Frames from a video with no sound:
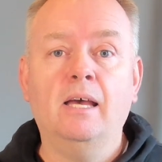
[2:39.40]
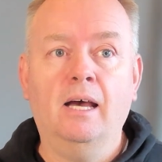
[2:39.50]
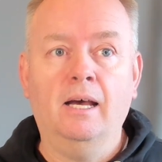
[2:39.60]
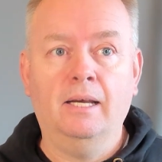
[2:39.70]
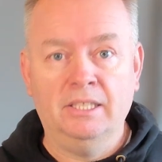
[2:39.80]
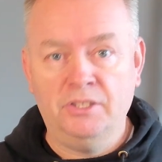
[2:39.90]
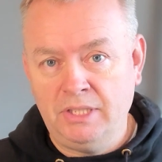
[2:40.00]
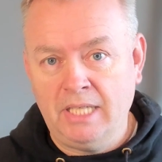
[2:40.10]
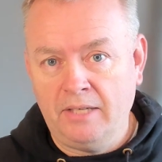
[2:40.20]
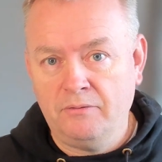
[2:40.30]
uh, in
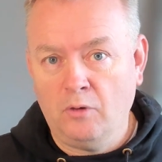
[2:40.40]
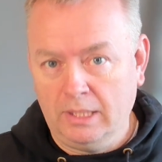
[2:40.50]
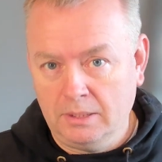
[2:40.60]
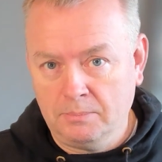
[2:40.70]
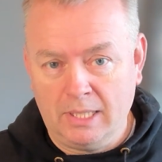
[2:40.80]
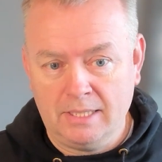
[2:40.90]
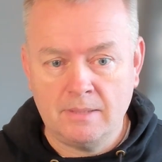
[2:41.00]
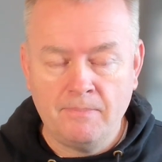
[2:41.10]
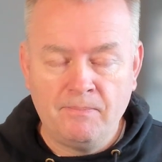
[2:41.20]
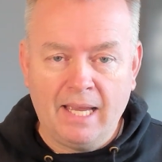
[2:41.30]
GA for
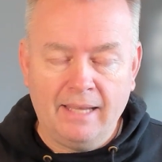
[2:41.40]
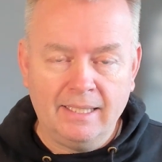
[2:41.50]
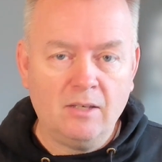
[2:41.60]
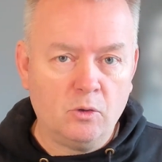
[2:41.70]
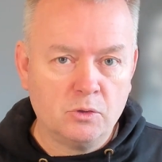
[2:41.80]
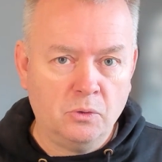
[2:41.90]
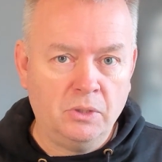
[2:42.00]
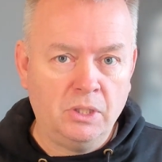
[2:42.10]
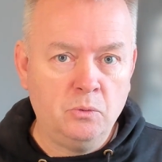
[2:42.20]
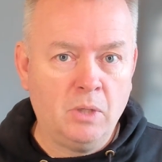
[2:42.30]
enterprise. And then also
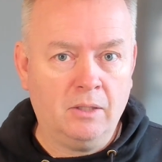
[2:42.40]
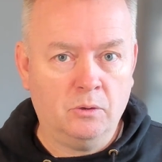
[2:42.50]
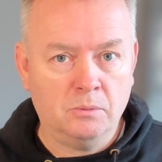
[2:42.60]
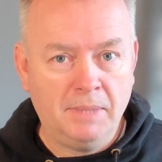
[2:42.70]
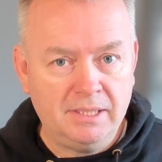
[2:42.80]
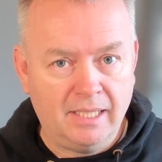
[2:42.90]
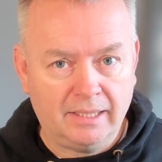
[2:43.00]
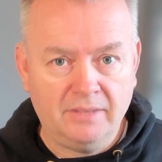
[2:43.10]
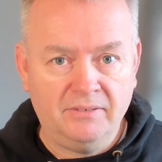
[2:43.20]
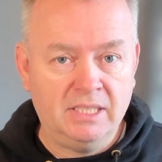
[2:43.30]
the UI automation
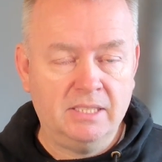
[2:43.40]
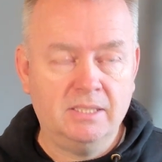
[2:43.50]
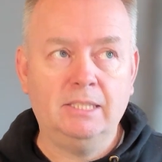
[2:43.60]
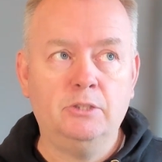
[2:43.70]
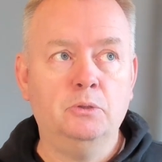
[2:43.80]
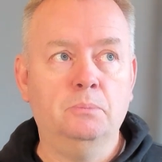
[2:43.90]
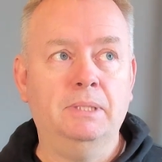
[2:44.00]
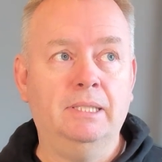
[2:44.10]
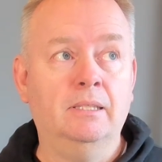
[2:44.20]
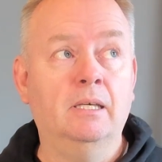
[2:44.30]
activities need to
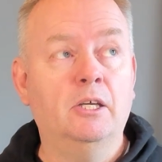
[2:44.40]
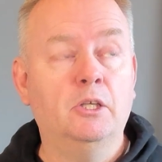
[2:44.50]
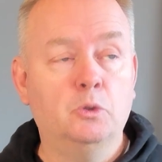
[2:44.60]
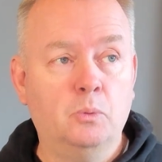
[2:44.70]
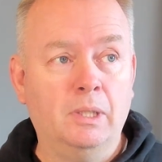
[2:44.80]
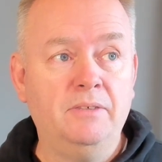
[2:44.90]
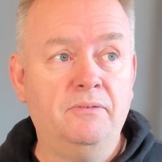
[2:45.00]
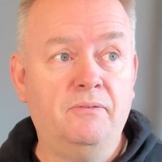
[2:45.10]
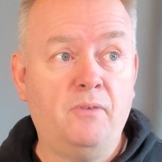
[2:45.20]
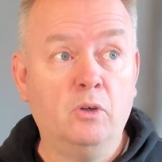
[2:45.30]
be
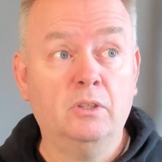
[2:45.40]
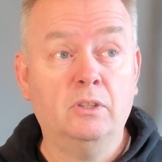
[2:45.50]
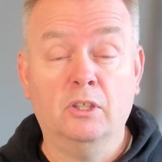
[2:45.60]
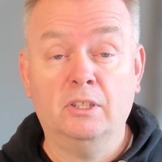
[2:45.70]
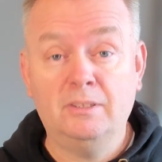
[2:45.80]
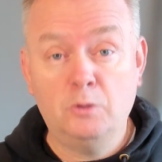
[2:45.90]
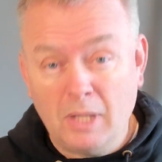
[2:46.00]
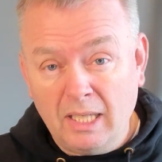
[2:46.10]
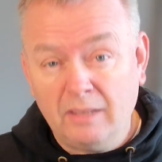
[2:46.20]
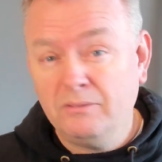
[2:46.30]

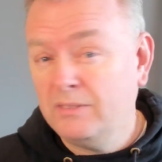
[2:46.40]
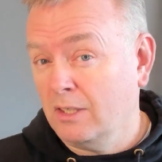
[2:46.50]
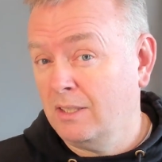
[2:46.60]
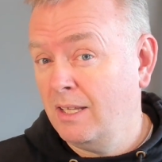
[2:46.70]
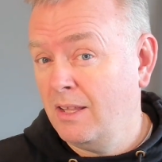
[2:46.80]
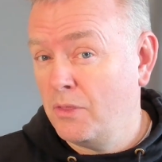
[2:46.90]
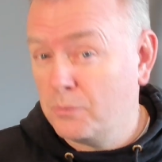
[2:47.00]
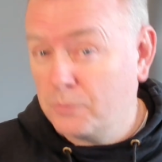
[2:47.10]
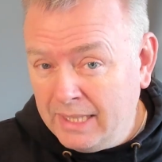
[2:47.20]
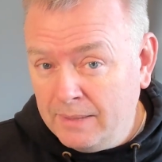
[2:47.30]

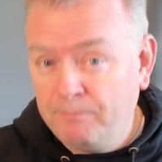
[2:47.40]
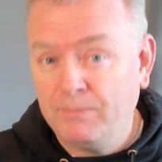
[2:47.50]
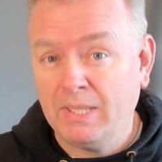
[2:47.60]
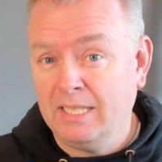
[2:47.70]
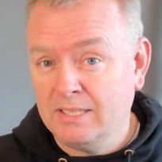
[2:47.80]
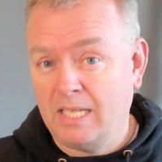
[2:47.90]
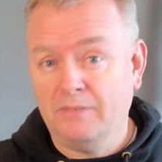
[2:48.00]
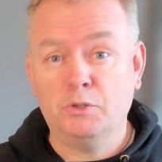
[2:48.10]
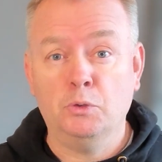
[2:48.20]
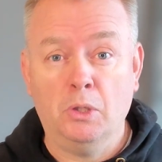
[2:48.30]
24.12.3 inside
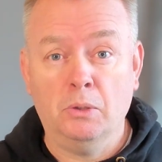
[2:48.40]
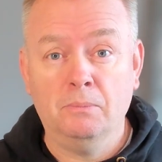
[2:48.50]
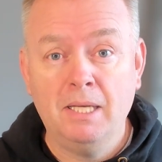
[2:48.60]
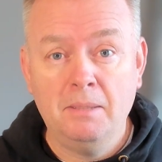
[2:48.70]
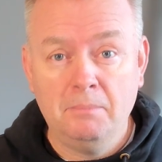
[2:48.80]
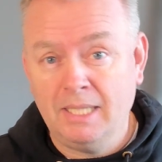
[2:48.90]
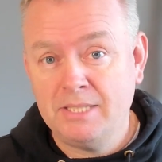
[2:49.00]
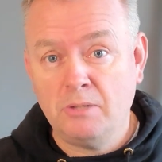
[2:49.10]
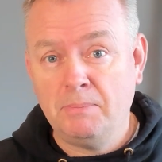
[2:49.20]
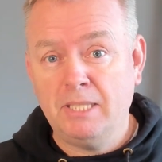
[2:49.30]
of Studio. But
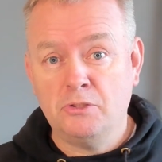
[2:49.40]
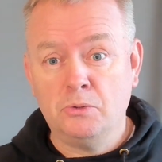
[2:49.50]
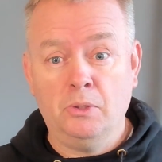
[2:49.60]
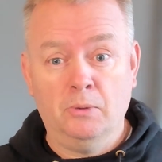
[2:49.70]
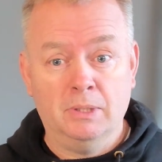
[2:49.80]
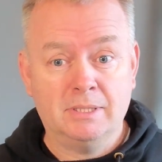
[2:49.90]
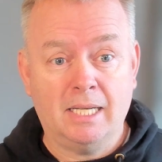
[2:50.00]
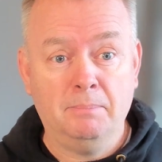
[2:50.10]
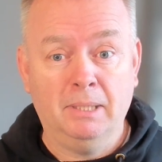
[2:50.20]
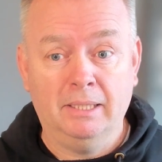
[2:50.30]
let's jump into Studio and
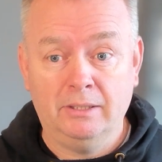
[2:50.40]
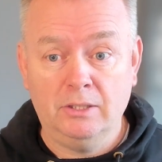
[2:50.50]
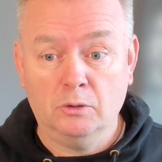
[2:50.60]
start building the